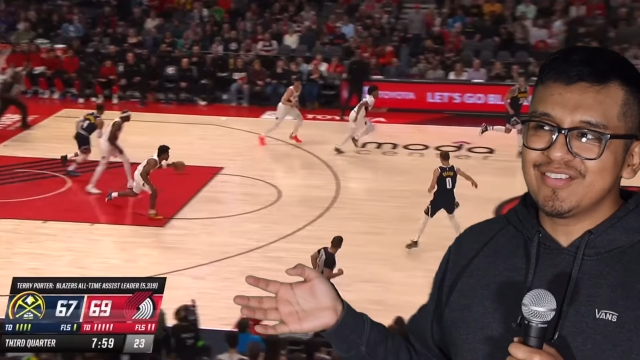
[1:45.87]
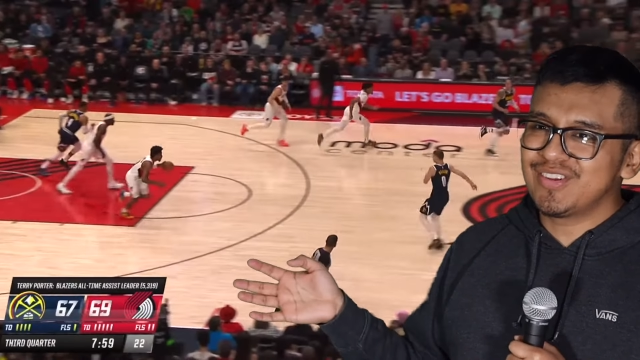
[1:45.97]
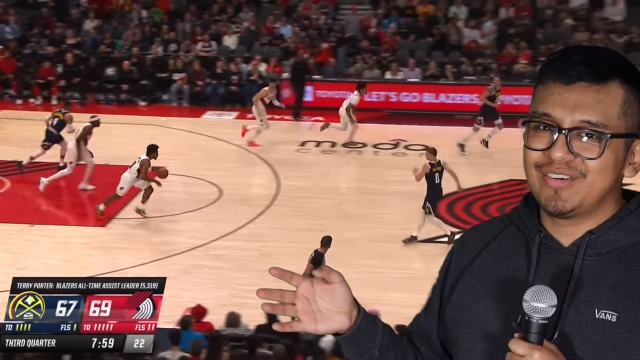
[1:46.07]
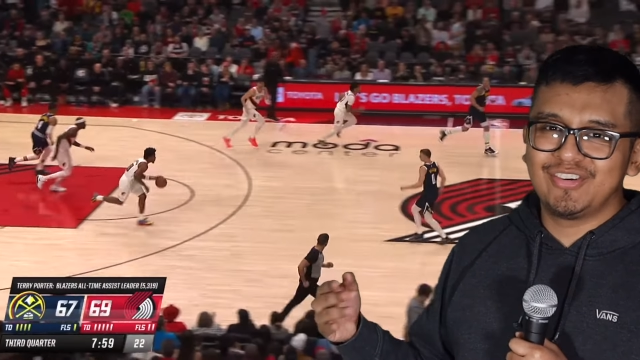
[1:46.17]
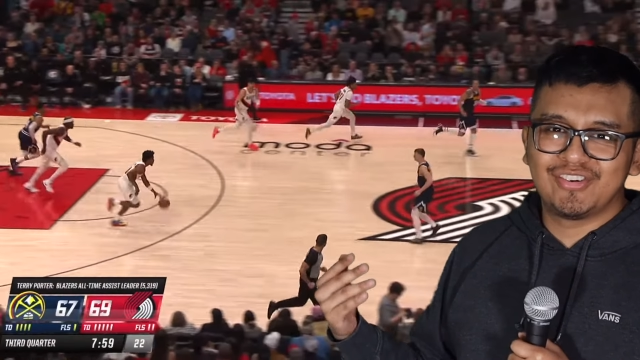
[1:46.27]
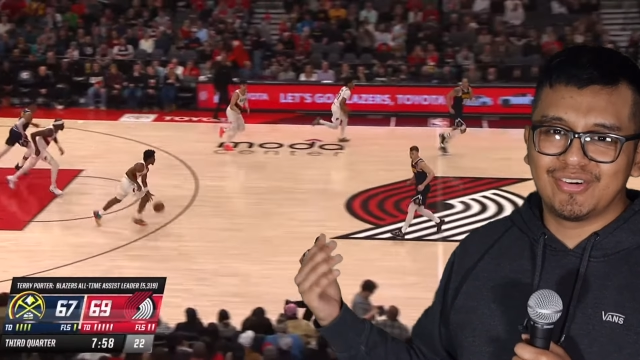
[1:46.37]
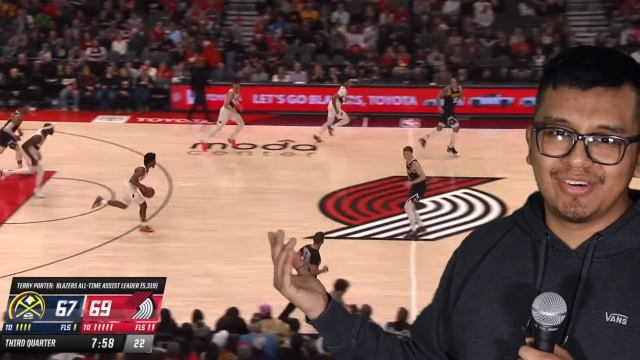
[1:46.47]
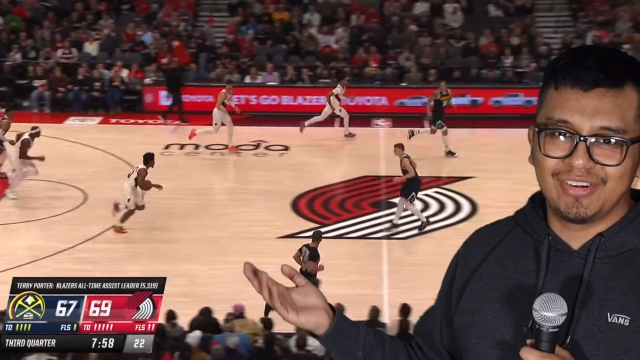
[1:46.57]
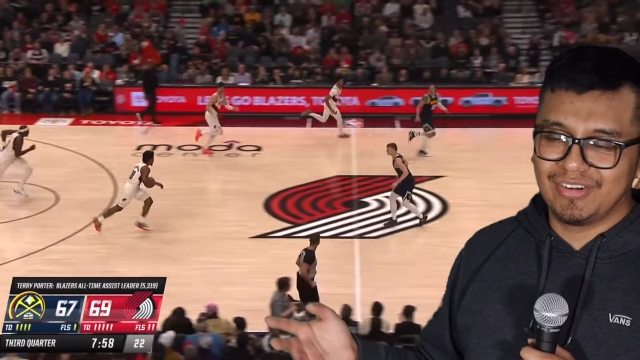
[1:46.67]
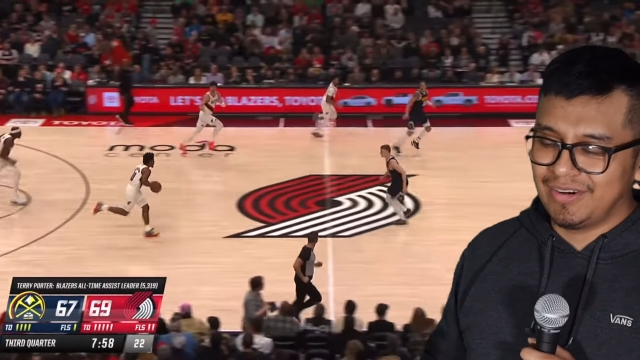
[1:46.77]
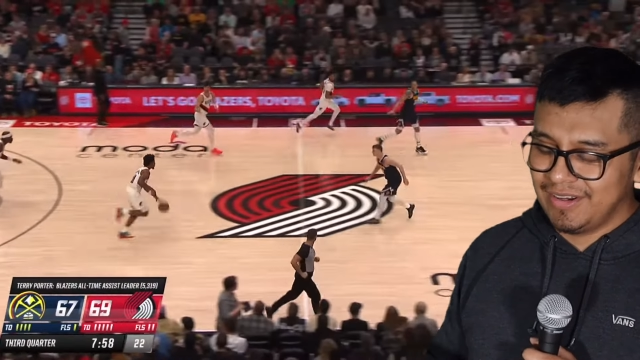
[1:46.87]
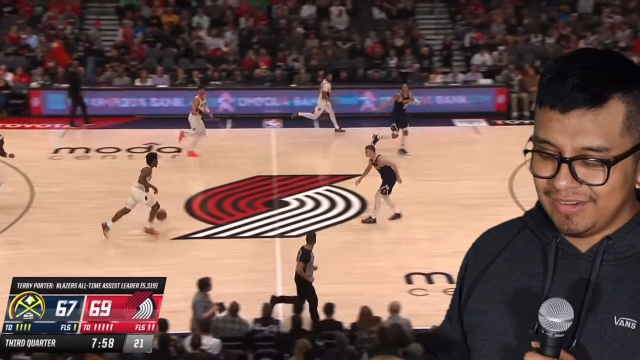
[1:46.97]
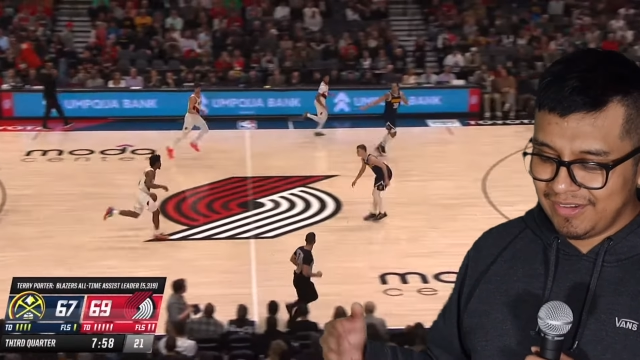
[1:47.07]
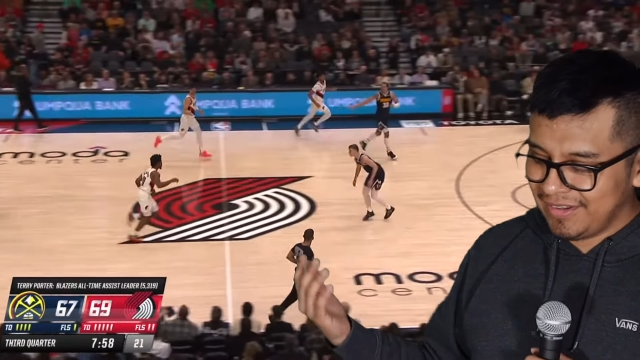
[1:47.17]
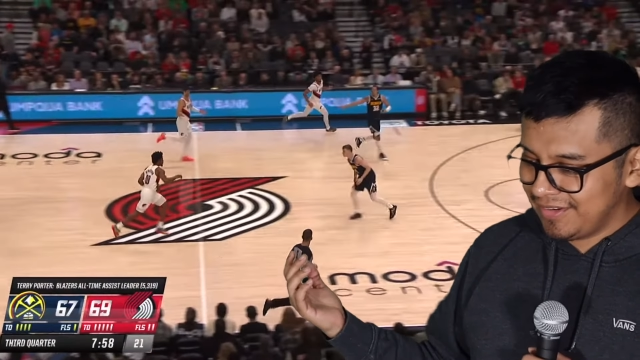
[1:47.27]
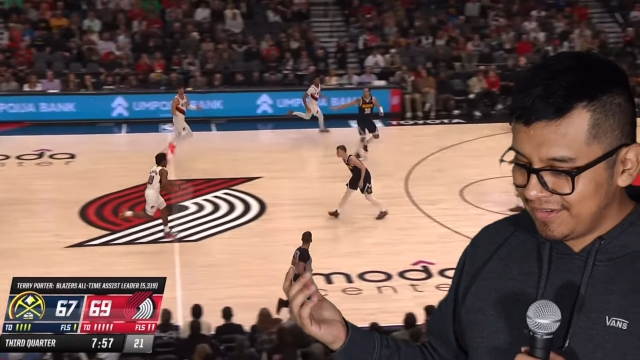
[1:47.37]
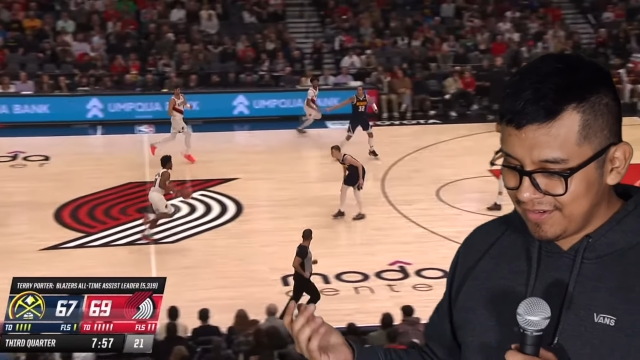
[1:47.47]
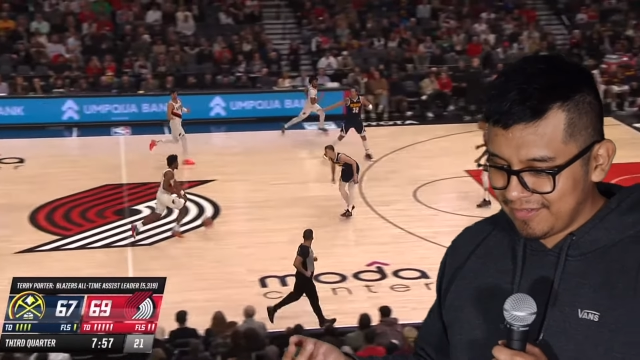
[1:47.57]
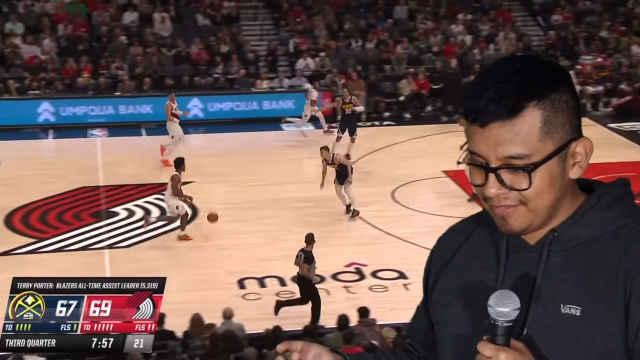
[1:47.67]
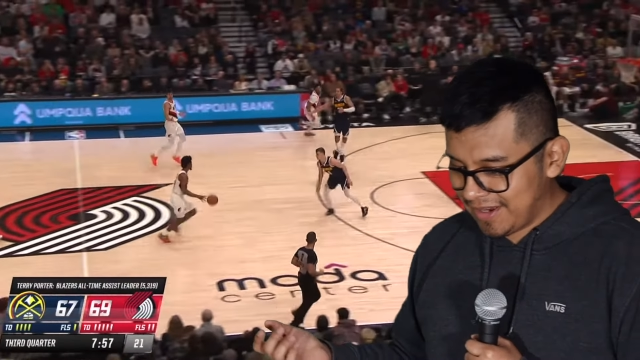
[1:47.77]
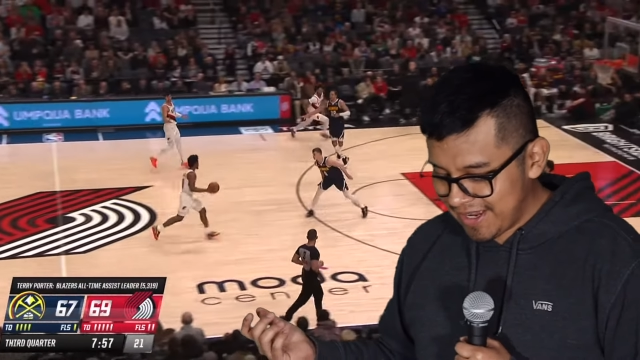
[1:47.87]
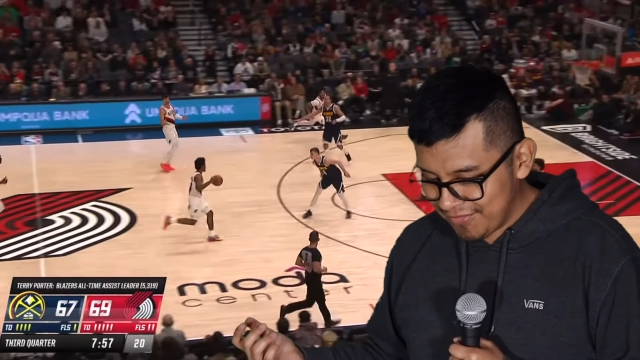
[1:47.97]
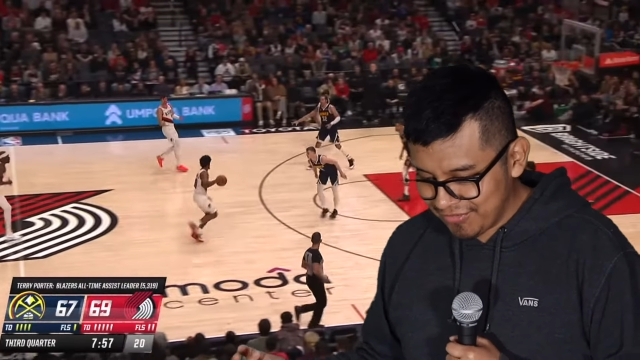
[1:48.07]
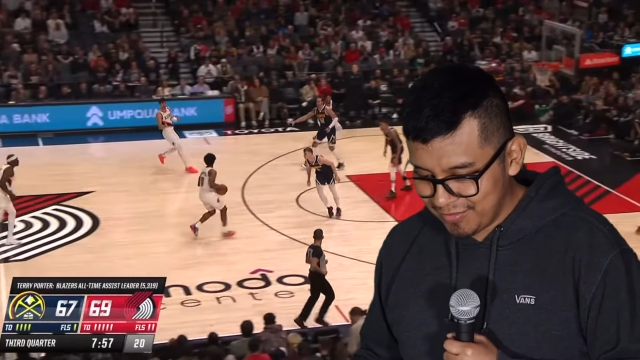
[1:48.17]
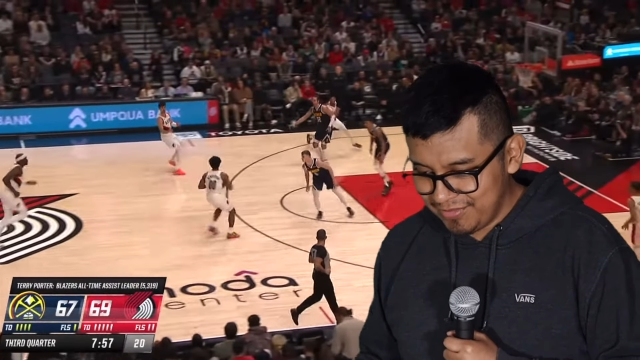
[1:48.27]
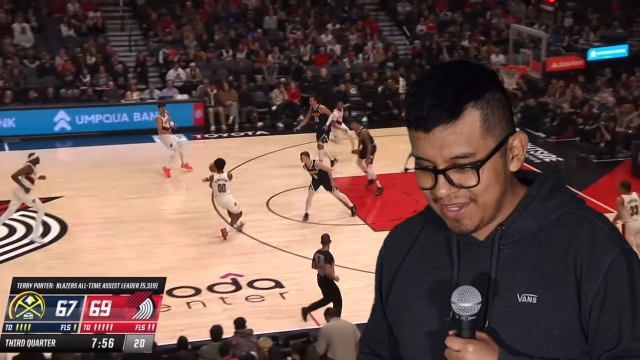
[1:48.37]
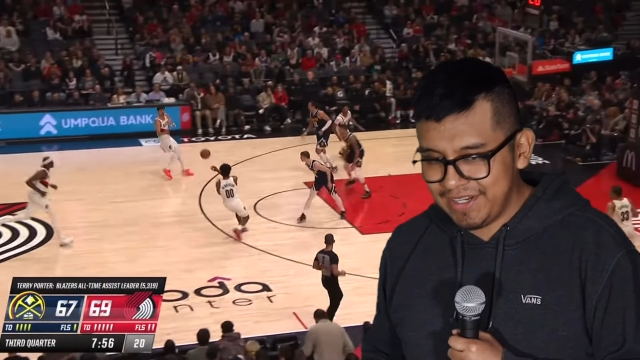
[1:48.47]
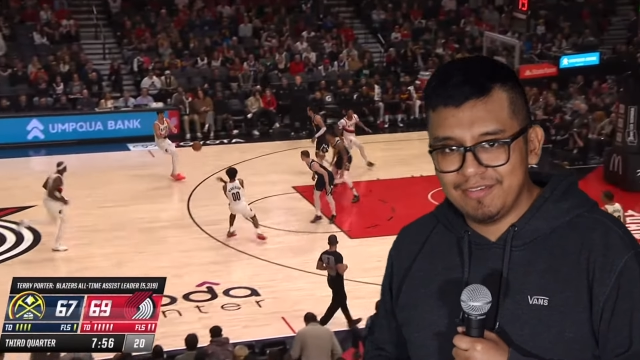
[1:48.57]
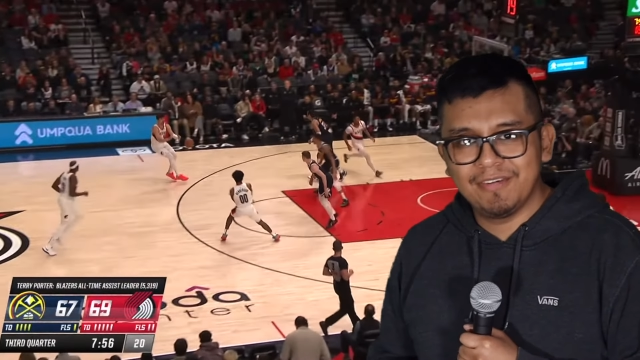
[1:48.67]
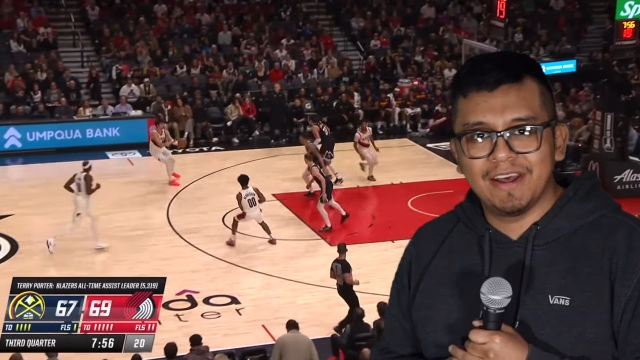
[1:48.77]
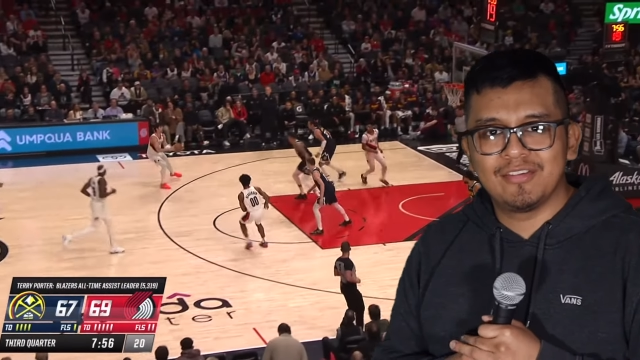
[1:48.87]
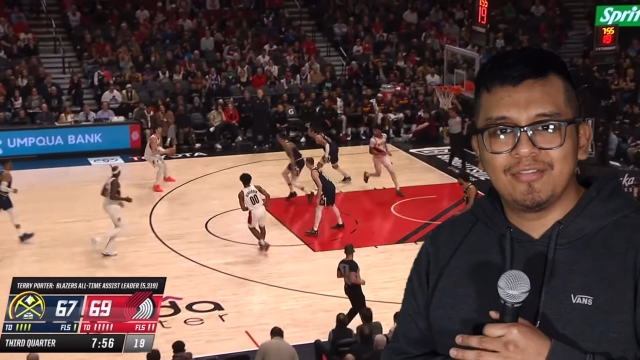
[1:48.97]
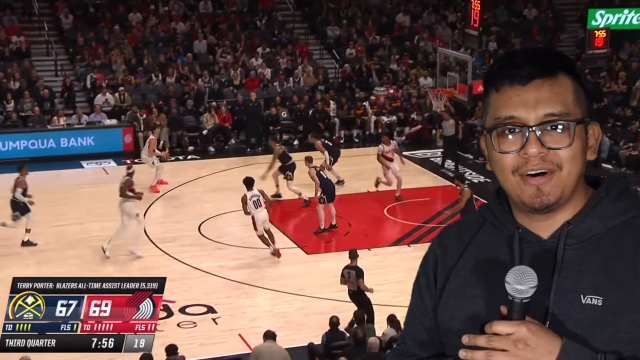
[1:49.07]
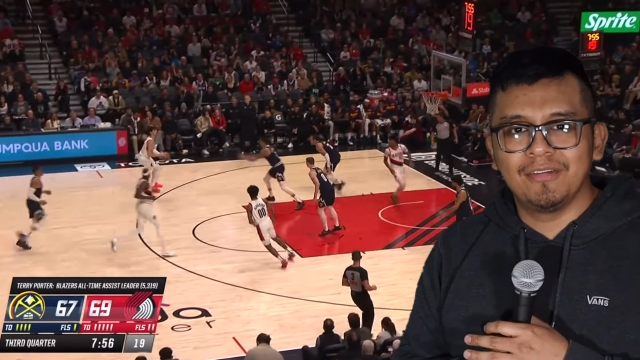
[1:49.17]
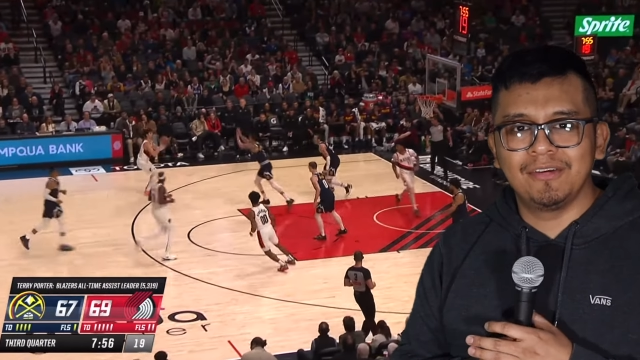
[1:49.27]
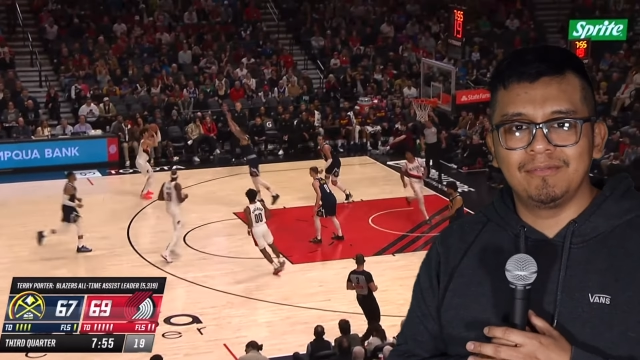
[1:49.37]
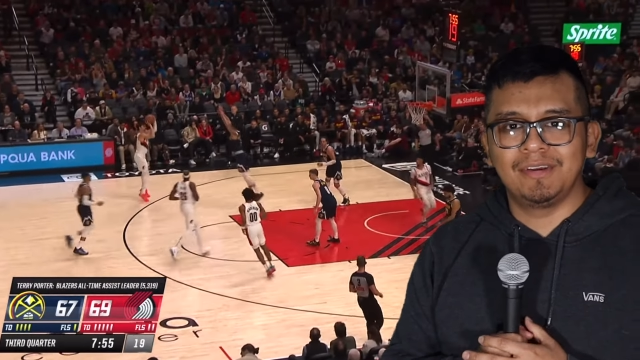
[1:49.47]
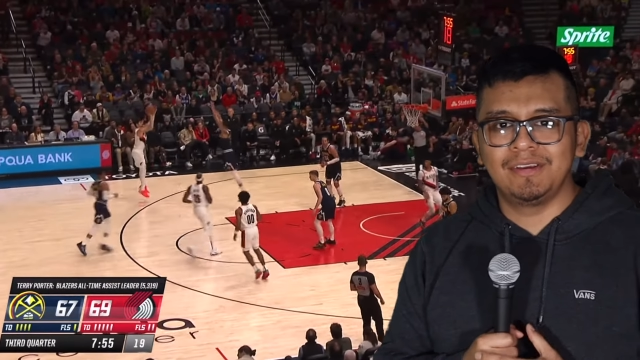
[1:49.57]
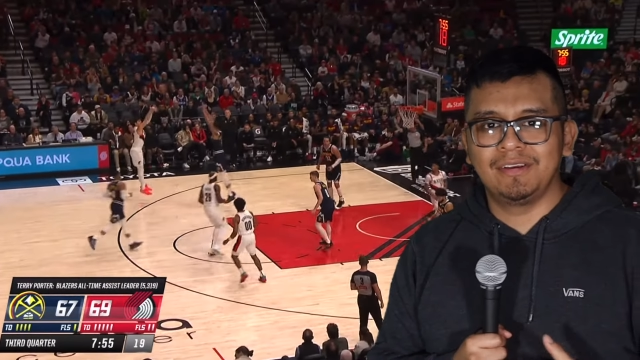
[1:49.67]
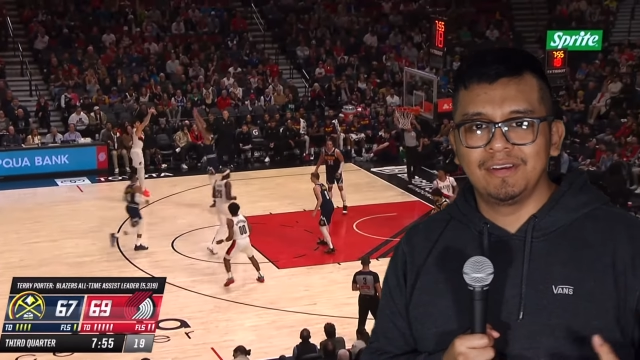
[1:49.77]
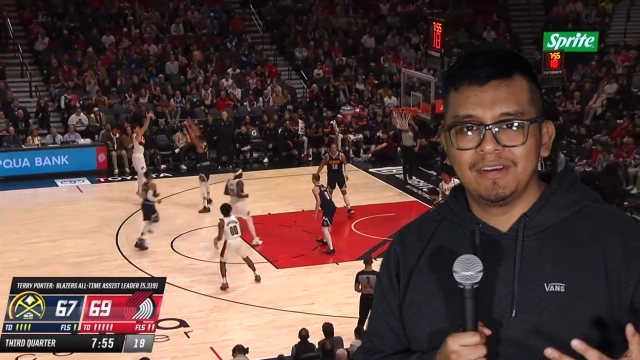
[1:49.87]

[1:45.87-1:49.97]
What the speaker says: story short, you know, I have some Deni fans following me,